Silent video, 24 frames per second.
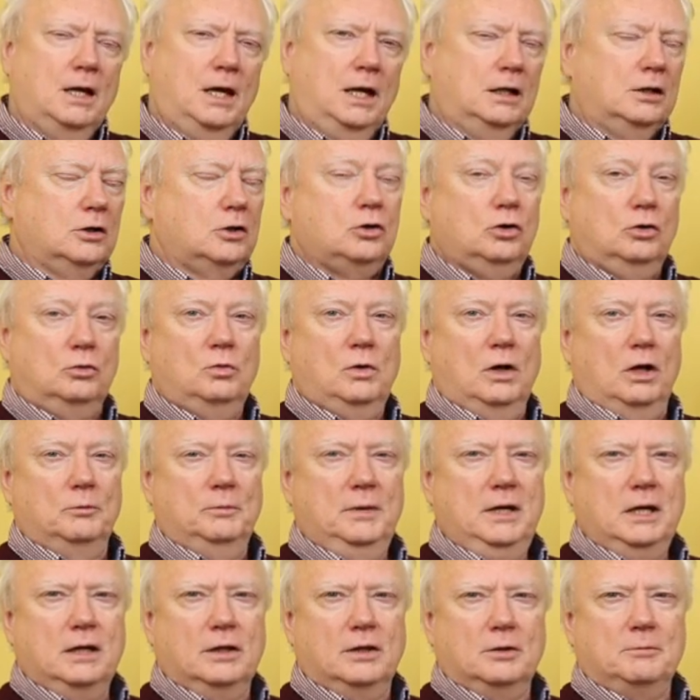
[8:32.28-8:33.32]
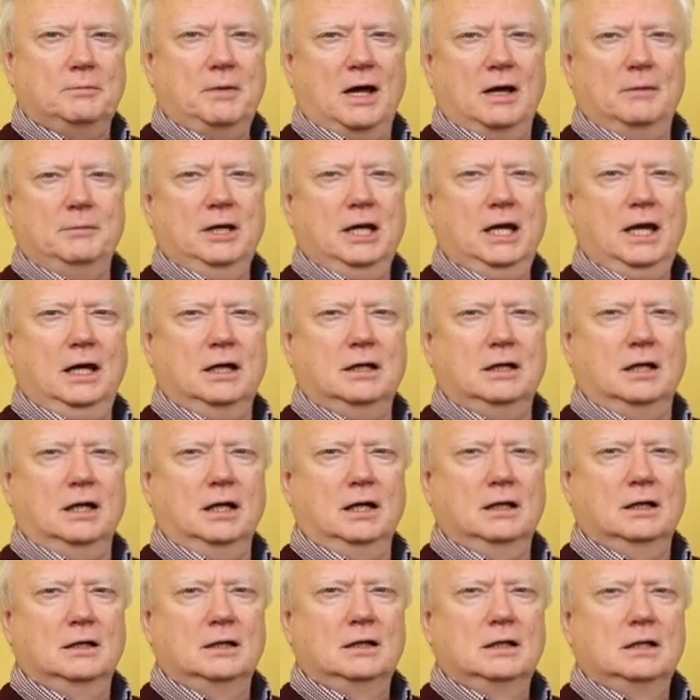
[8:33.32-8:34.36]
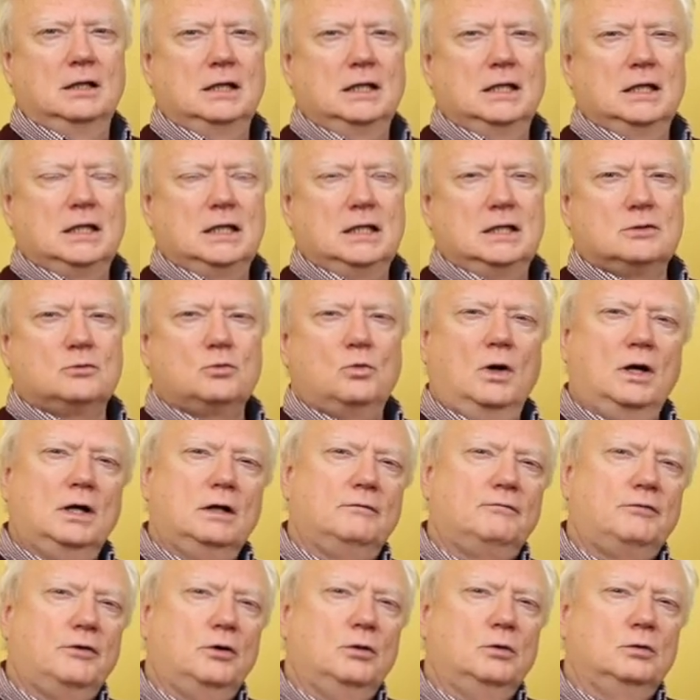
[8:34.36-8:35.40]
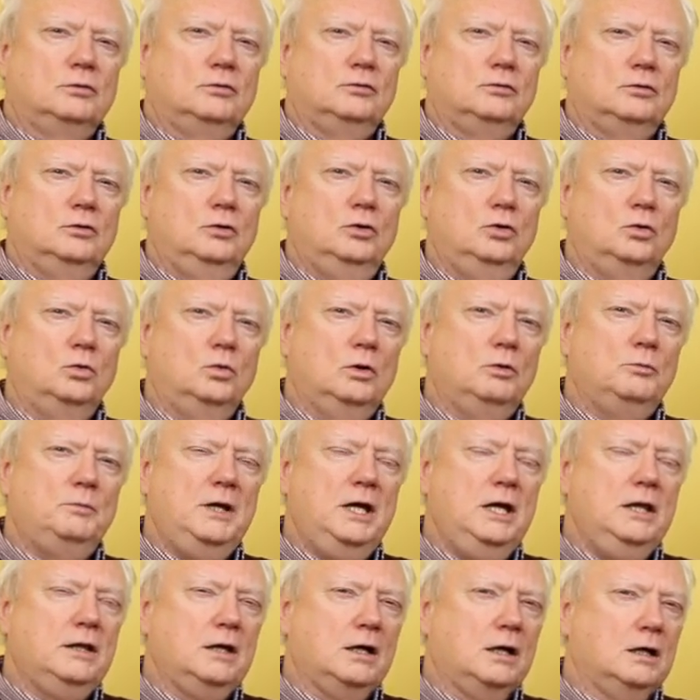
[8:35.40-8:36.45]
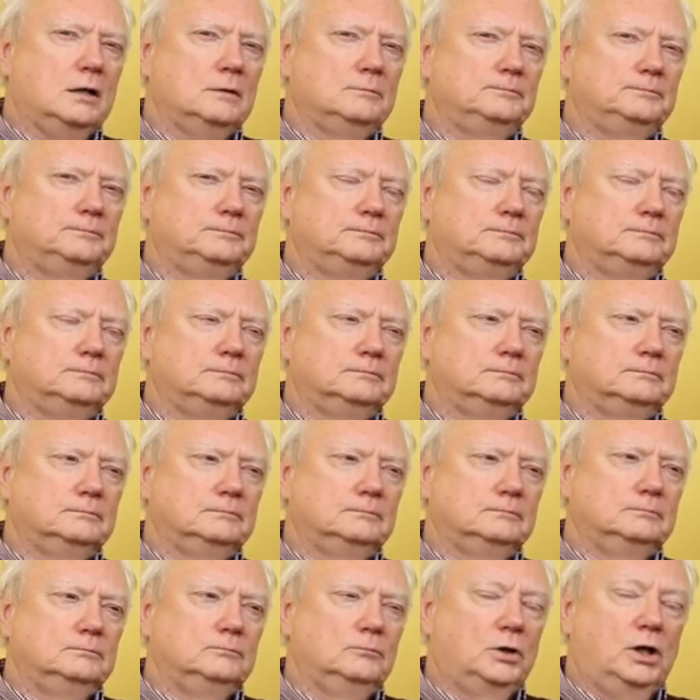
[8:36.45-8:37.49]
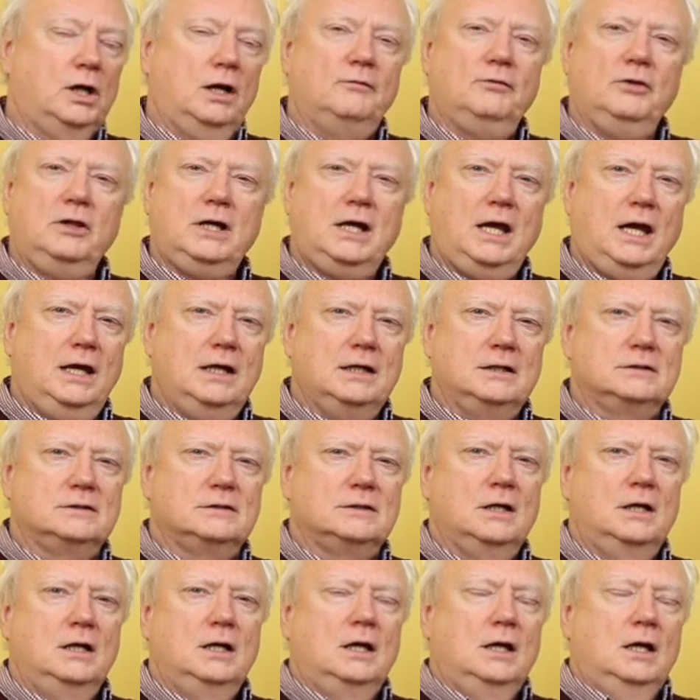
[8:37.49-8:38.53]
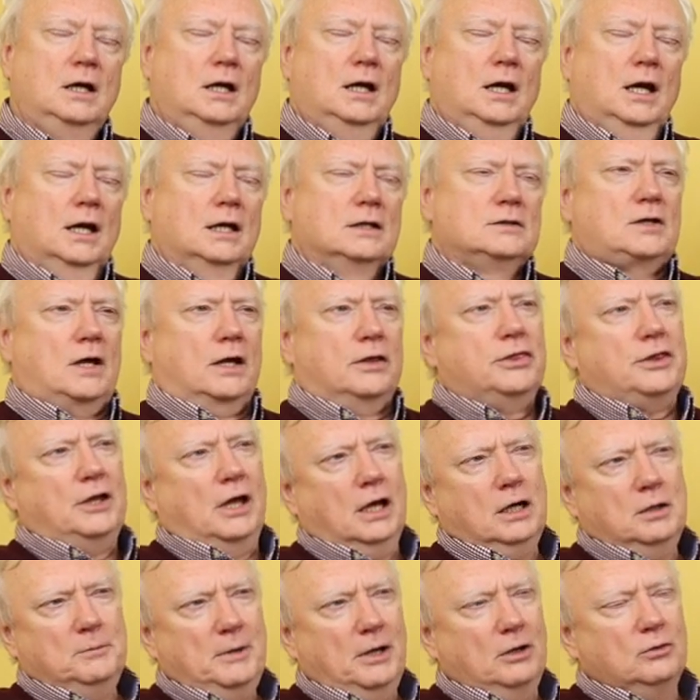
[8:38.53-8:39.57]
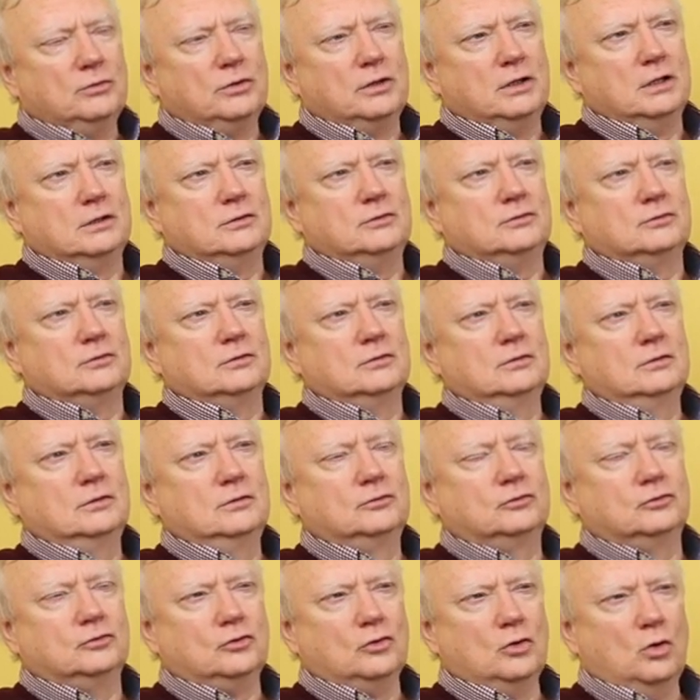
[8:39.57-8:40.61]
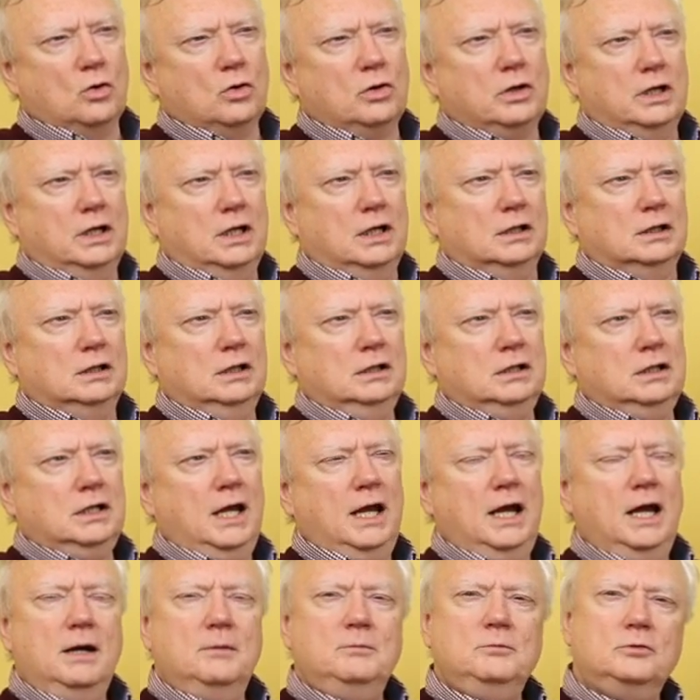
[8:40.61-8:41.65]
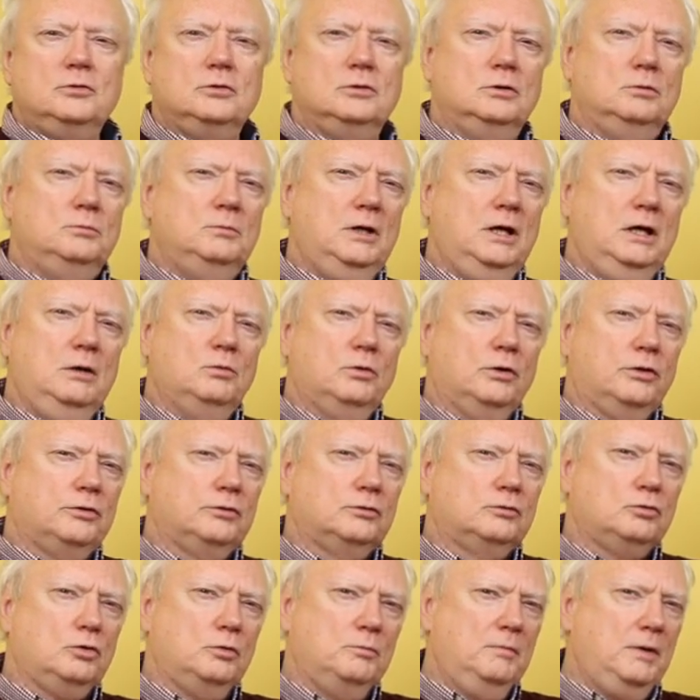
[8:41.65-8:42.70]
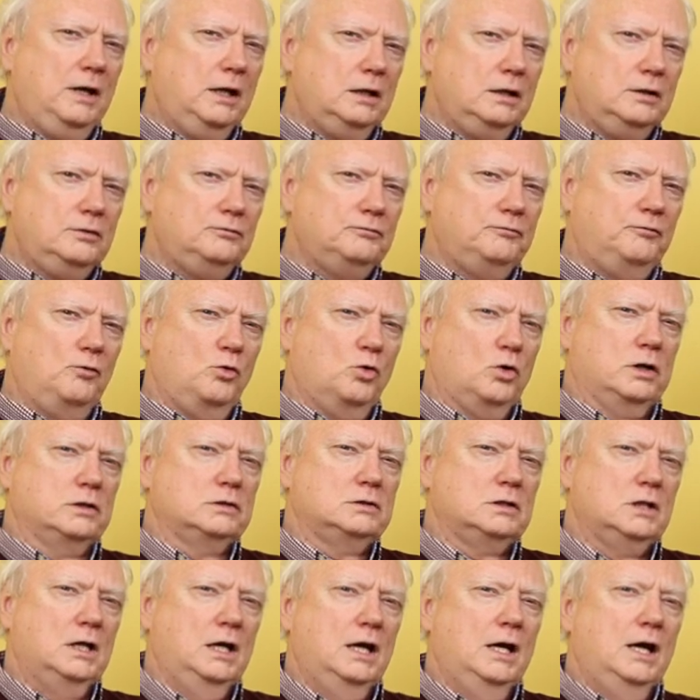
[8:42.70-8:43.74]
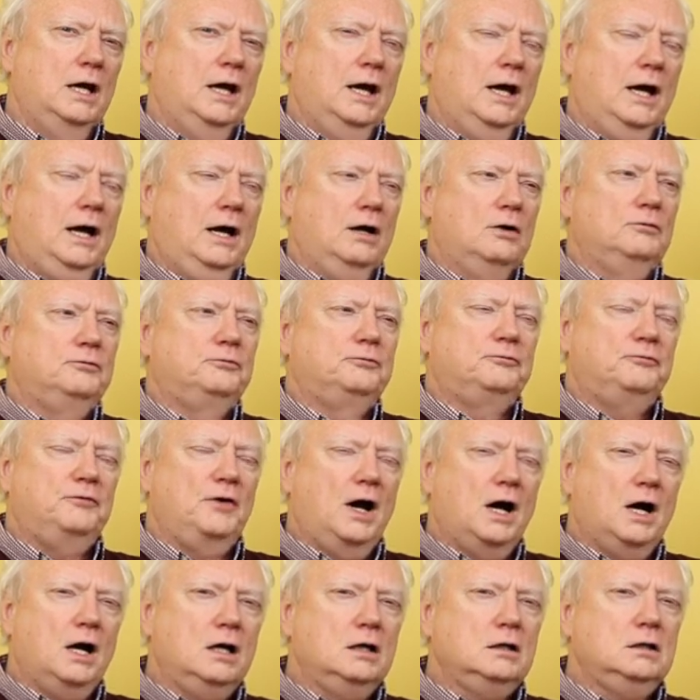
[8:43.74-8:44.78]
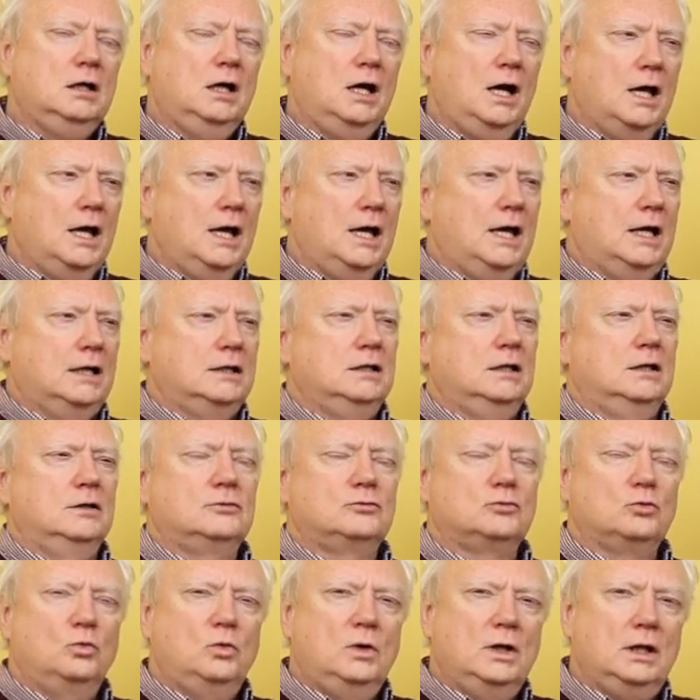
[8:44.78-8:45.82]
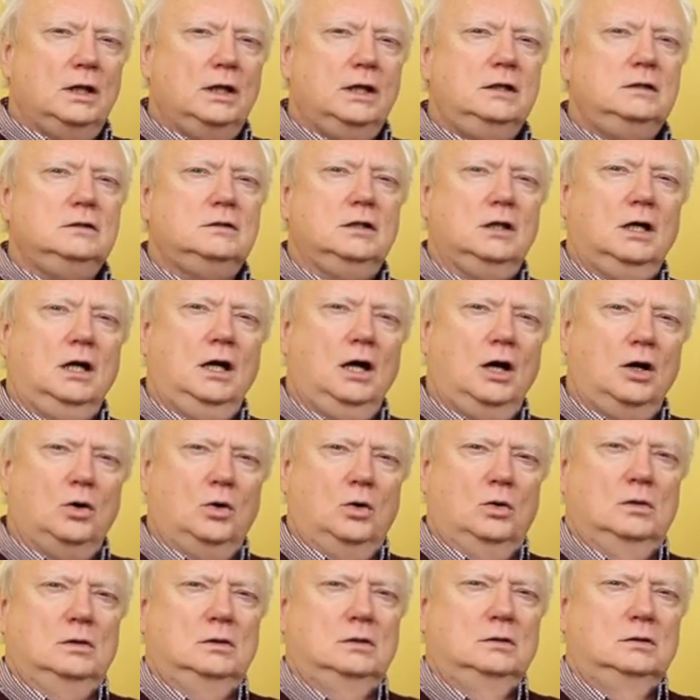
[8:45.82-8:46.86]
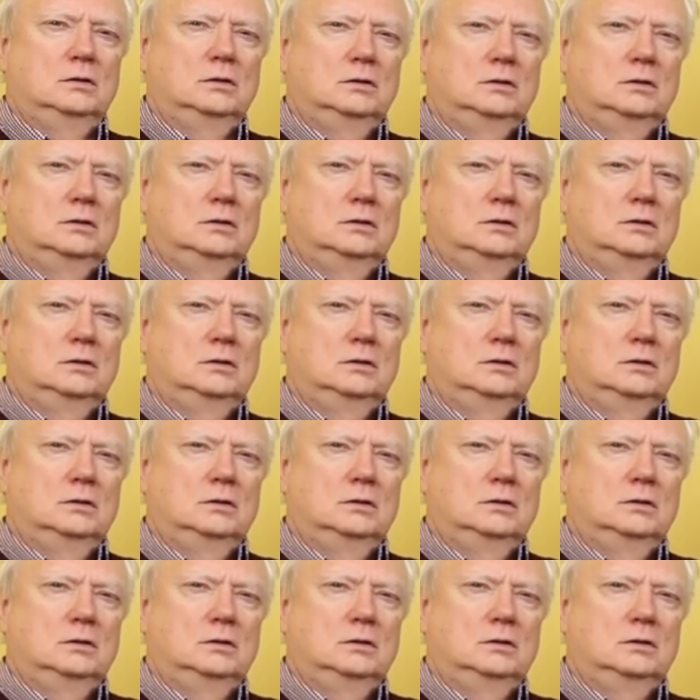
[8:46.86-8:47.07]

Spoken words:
And it could well be that Bobby Kennedy is one of those who will be there. Whatever the case, as I thought about this story, it came to me with tremendous force how far God is willing to go